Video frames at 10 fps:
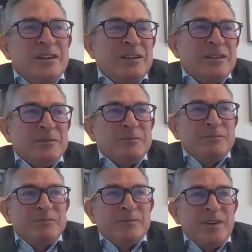
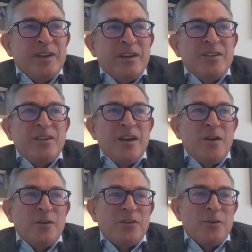I guess I
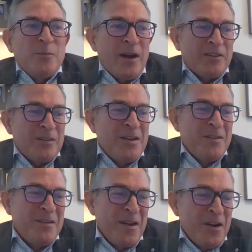always go back
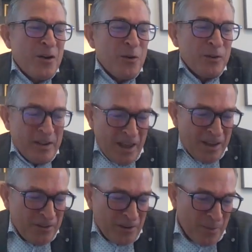to early
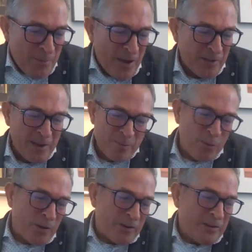days on the ballet
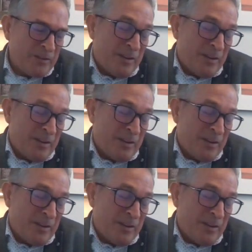board.